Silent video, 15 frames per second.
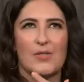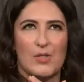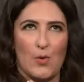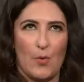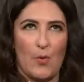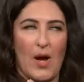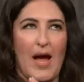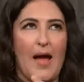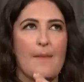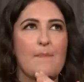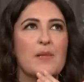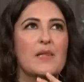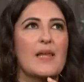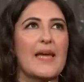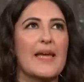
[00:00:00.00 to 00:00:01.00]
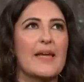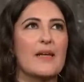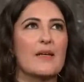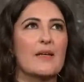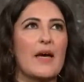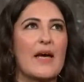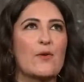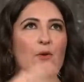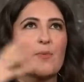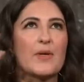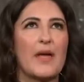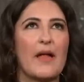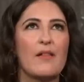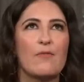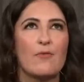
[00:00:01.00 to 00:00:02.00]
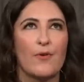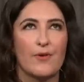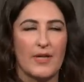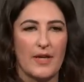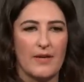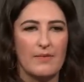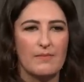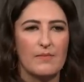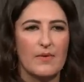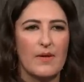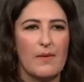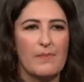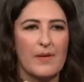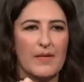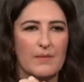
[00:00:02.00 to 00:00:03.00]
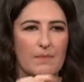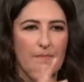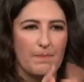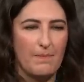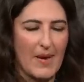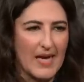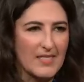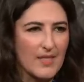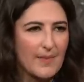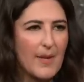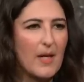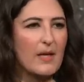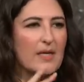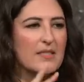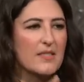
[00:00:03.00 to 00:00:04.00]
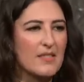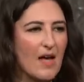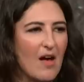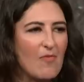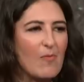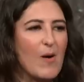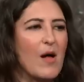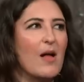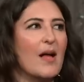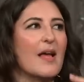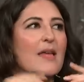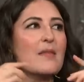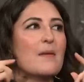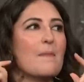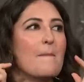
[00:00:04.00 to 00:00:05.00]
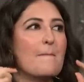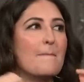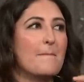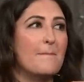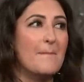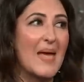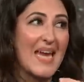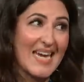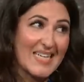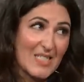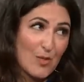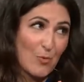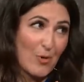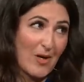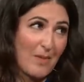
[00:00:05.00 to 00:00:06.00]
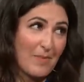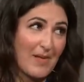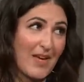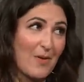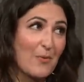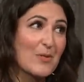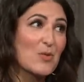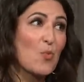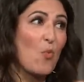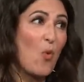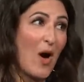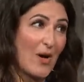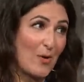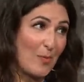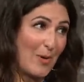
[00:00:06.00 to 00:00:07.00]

so I played, I grew up in California. I played basketball and softball, and the main sport I played was water